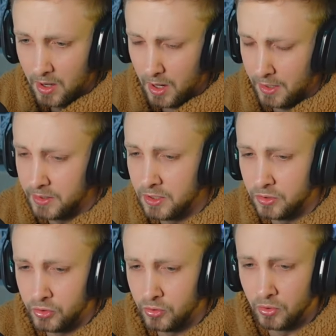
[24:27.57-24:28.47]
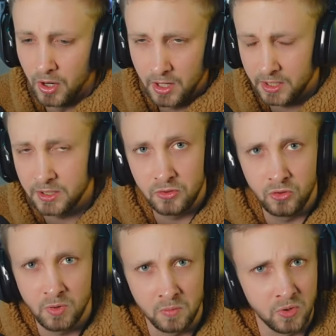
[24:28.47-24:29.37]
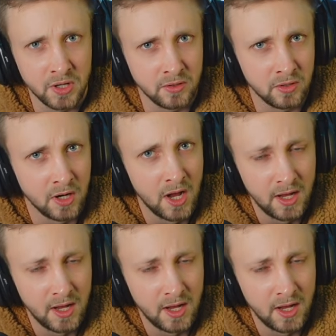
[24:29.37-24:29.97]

I need you. I need you, my brother.